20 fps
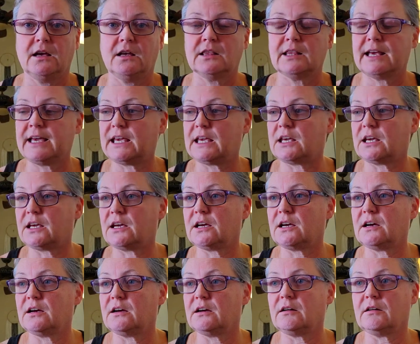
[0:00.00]
Like,
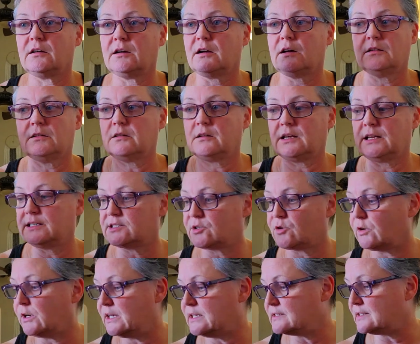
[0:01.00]
it's
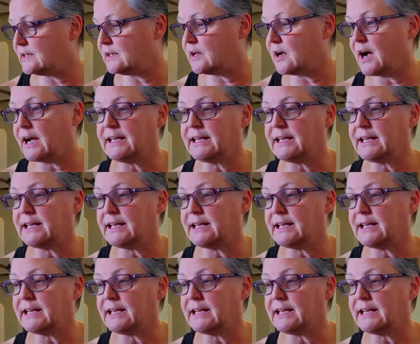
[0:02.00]
crazy.